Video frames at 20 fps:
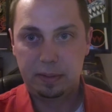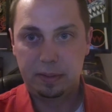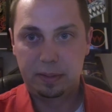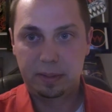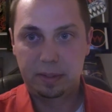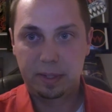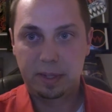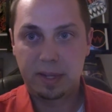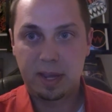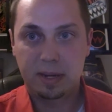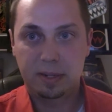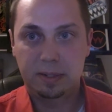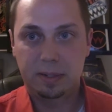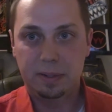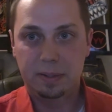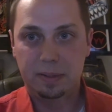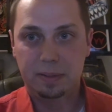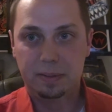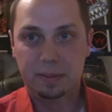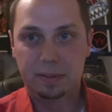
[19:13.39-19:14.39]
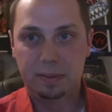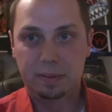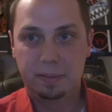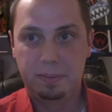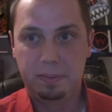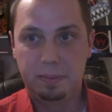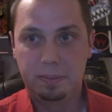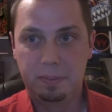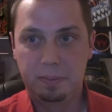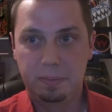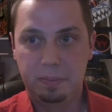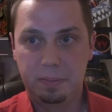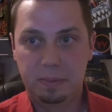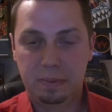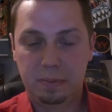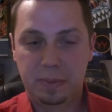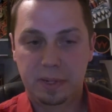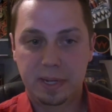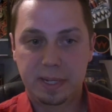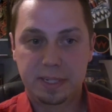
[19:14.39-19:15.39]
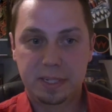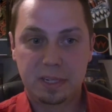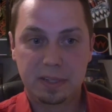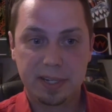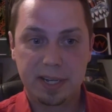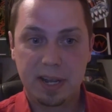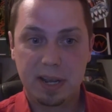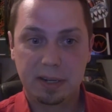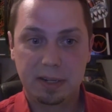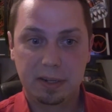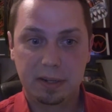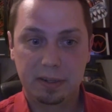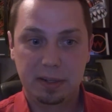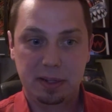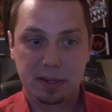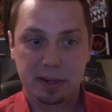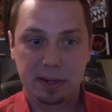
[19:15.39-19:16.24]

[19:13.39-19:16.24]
doctor, when I saw the doctor,